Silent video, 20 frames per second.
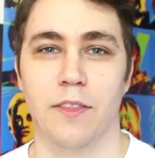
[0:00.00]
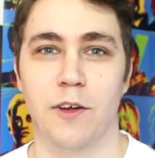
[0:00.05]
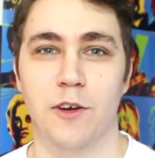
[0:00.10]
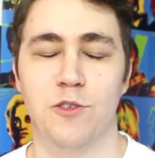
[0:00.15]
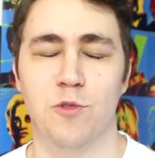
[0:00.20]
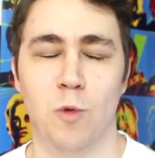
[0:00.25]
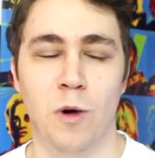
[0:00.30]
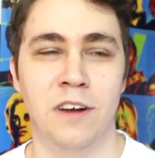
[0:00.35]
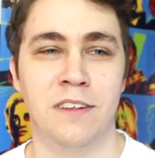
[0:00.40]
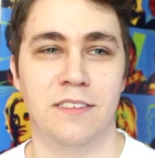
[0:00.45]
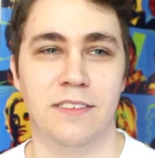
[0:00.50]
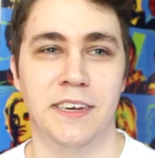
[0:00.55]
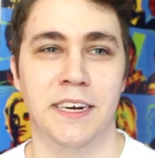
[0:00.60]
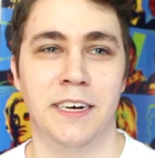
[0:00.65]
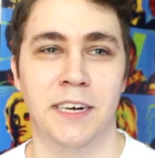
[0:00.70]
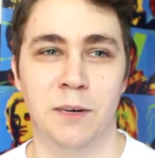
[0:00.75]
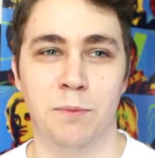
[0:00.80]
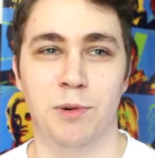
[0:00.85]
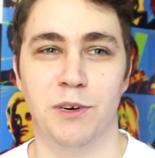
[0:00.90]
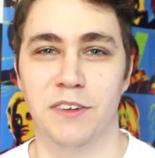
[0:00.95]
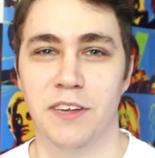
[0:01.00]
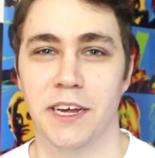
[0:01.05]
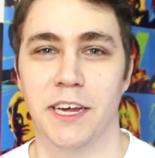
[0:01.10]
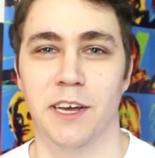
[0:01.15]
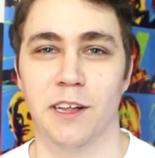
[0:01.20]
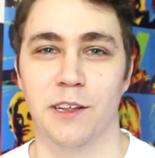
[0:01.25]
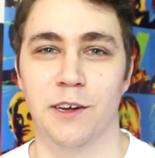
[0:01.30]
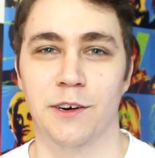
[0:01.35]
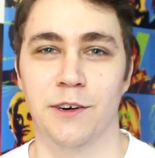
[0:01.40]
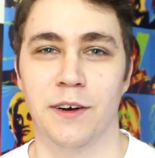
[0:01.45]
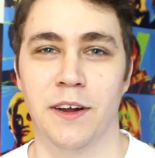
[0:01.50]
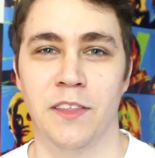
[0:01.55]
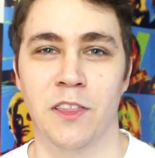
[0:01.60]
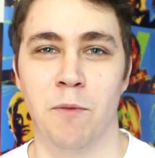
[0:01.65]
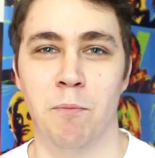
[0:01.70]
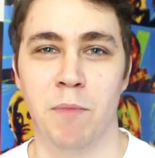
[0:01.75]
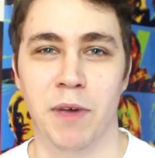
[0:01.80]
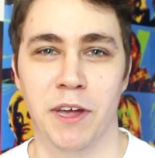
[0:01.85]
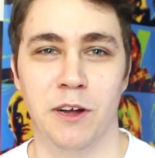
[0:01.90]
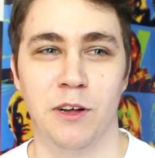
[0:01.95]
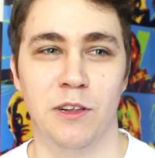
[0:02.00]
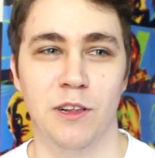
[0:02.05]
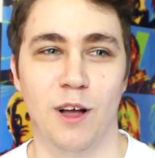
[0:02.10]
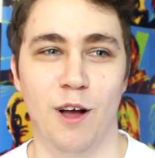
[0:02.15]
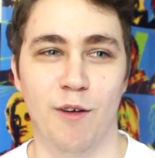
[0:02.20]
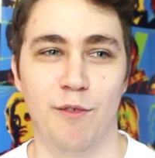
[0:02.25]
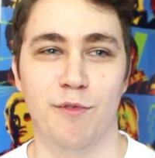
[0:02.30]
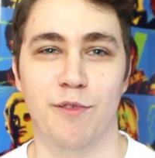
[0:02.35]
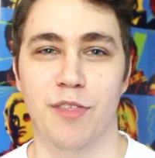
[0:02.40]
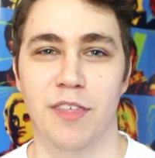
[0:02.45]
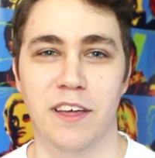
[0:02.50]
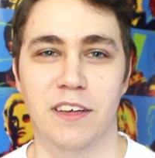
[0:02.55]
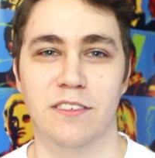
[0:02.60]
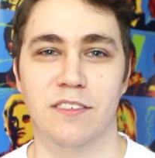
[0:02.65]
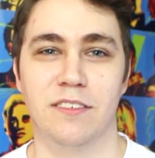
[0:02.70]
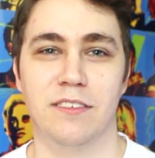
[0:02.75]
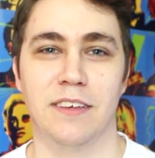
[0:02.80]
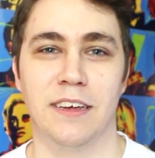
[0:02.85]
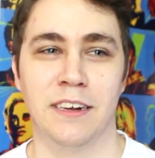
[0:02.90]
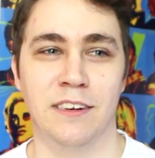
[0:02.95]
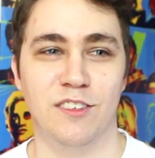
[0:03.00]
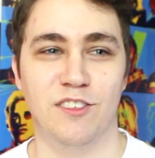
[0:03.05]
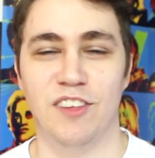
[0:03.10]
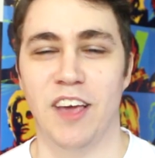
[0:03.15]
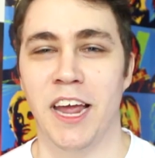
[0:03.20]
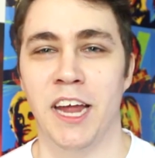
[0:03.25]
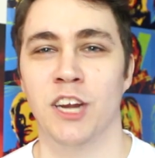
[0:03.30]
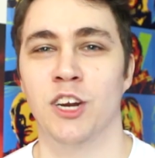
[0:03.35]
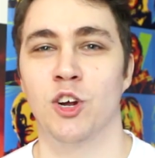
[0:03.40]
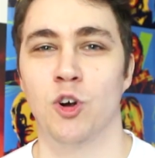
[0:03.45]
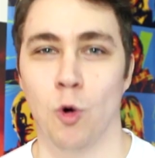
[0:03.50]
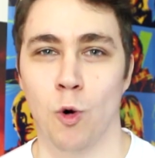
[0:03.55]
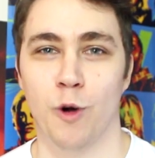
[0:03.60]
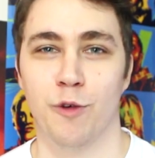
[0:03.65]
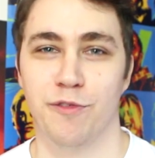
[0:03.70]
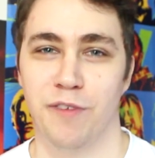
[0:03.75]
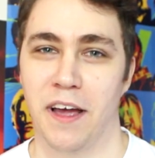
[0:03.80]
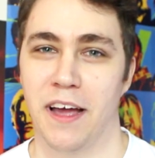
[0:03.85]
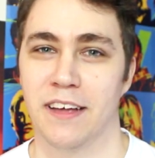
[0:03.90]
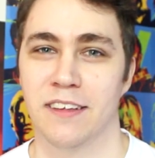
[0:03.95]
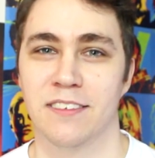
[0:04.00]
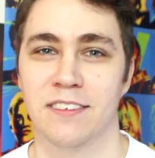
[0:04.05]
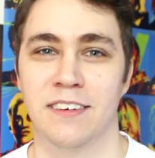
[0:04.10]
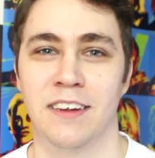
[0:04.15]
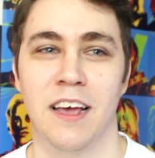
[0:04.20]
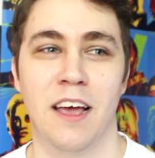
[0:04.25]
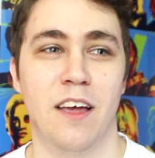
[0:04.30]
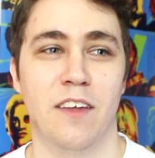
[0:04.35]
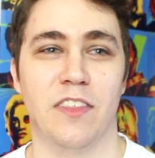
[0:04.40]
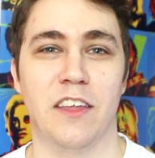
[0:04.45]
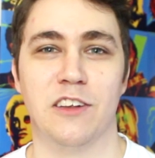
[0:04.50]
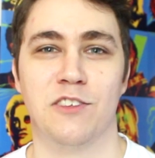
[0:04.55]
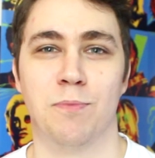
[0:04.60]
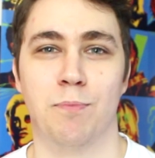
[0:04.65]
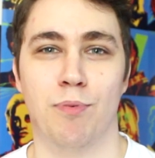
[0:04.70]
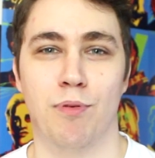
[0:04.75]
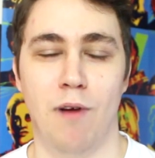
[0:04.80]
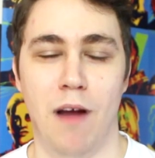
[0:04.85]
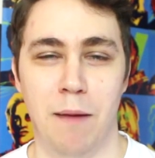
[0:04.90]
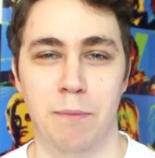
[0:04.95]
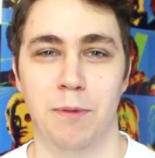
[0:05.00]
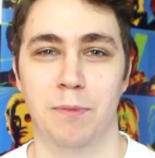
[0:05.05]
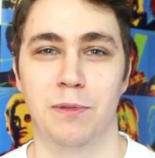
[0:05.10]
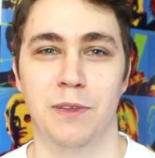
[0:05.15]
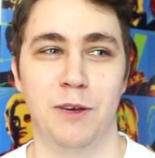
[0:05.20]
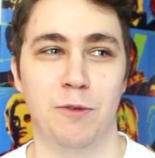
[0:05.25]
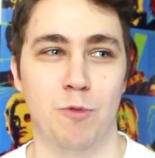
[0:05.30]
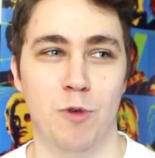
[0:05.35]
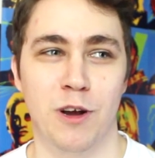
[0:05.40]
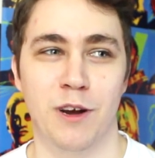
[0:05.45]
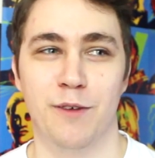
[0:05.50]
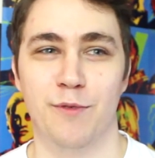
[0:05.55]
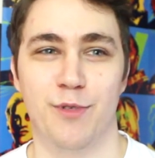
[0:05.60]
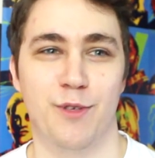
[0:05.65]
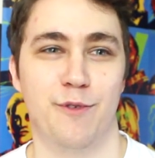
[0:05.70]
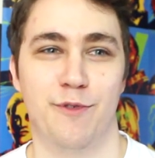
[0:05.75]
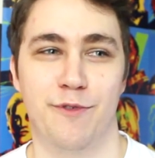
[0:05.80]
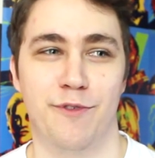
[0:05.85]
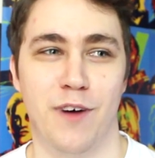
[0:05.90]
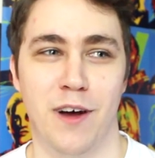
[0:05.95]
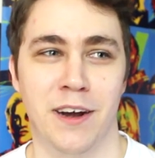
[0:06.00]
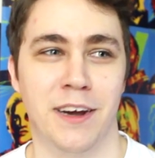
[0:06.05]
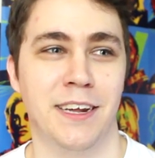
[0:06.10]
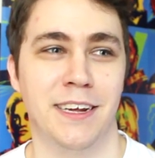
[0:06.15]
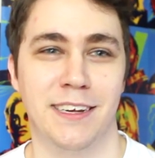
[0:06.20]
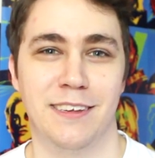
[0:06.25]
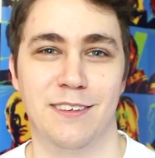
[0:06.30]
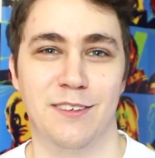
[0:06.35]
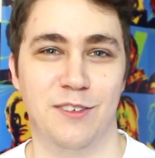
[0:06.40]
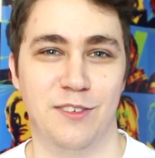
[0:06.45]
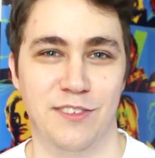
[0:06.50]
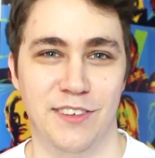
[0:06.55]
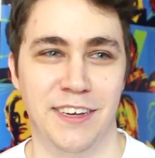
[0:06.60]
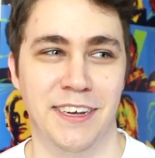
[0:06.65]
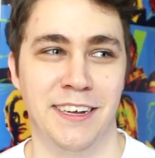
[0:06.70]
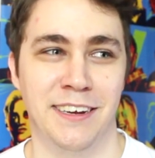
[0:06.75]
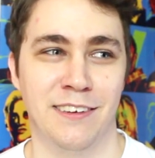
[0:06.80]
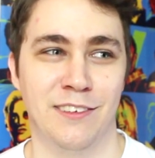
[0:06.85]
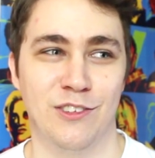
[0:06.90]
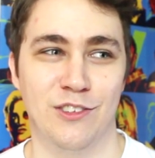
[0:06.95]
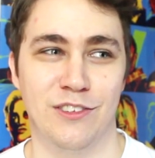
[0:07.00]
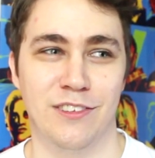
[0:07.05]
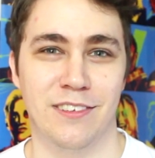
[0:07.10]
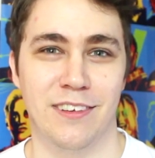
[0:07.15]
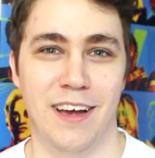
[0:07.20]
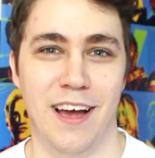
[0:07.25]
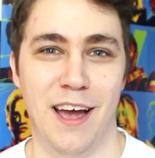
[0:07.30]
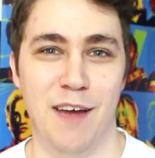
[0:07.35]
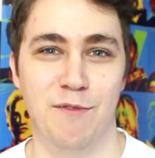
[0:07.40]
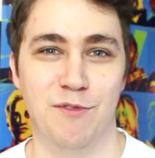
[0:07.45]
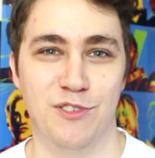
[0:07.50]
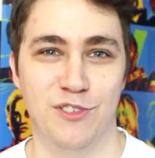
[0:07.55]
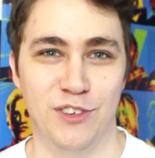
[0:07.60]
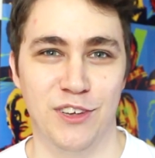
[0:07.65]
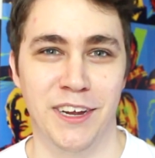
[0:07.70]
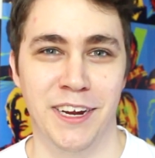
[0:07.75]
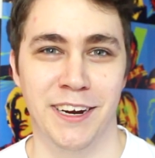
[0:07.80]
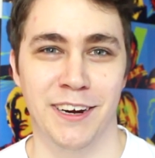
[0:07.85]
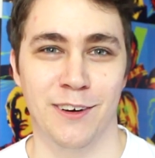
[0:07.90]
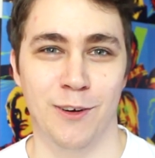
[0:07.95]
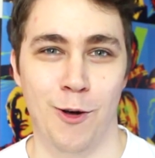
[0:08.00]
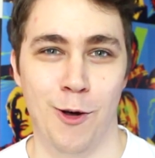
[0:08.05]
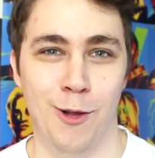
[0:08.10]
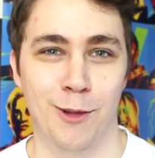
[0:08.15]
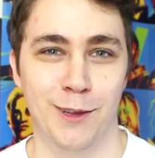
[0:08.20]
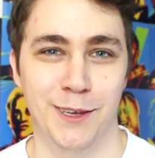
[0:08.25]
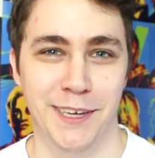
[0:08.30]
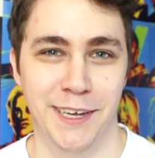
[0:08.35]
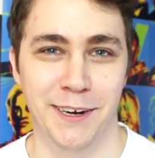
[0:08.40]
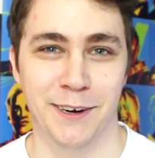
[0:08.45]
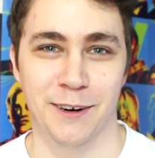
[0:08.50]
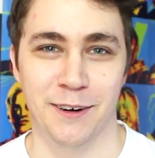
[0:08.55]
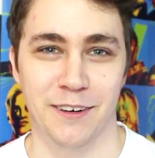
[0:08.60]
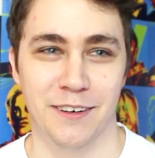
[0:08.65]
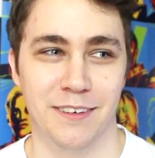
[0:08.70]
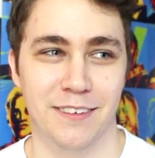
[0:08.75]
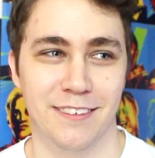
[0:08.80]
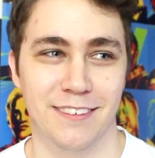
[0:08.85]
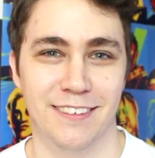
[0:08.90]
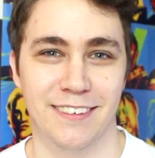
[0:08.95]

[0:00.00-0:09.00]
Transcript: There's one scene in particular in the middle of this insane gore fest that's probably one of the funniest scenes I've seen all year.